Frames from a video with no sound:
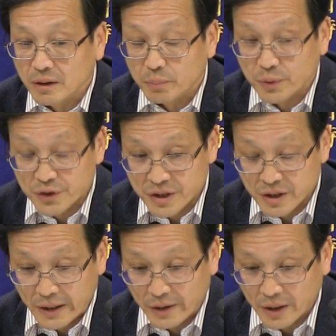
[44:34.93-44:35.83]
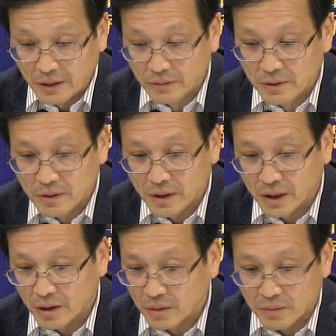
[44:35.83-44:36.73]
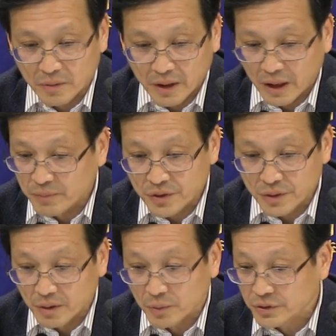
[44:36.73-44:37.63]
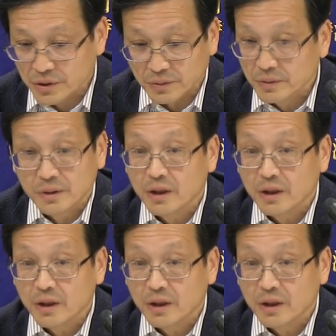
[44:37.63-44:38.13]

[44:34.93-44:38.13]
procedure right now, and I'm sure the most of